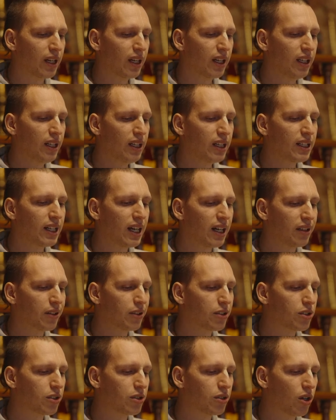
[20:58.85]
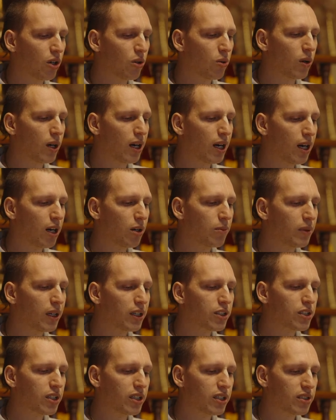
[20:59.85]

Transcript: He cannot know how much he